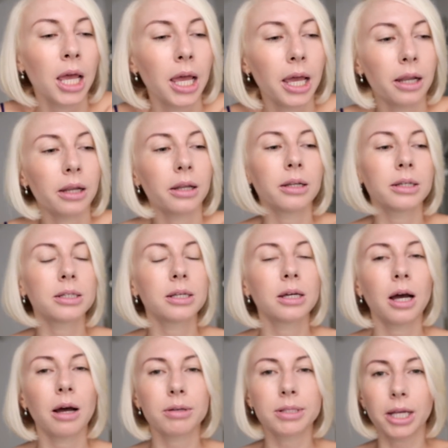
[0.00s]
And
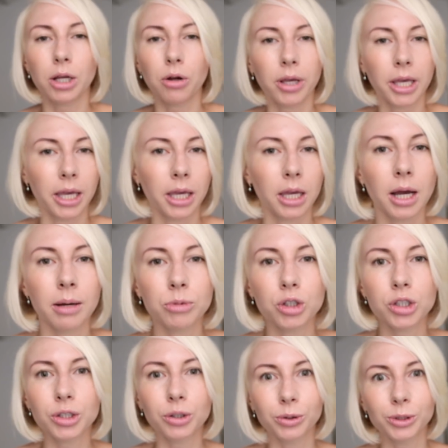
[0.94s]
I was like, okay, I'm
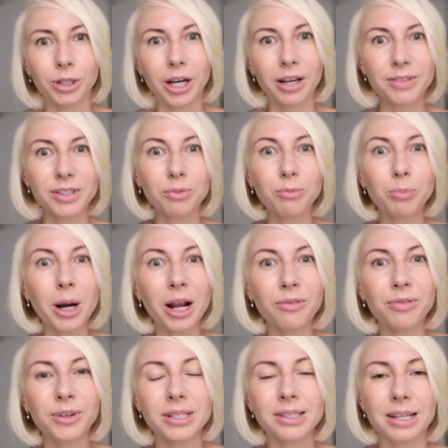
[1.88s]
just going to have some
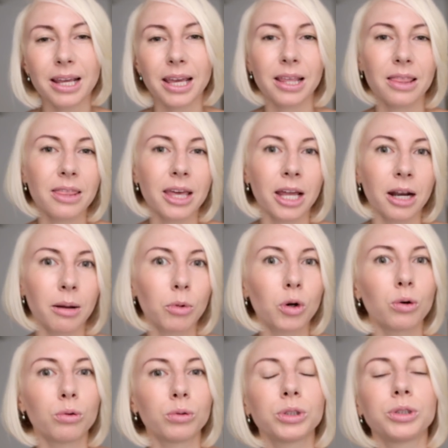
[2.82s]
breakfast, and then I'm
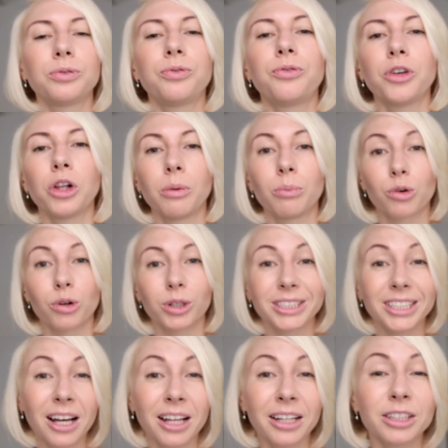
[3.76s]
going to film
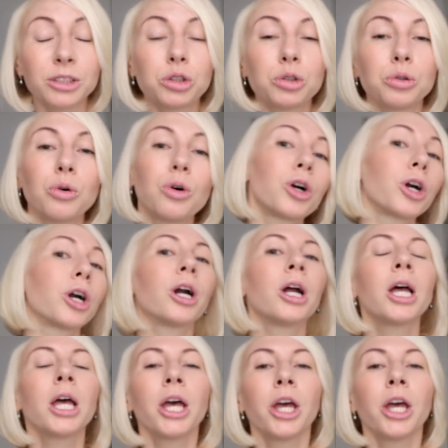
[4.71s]
Rotana tour.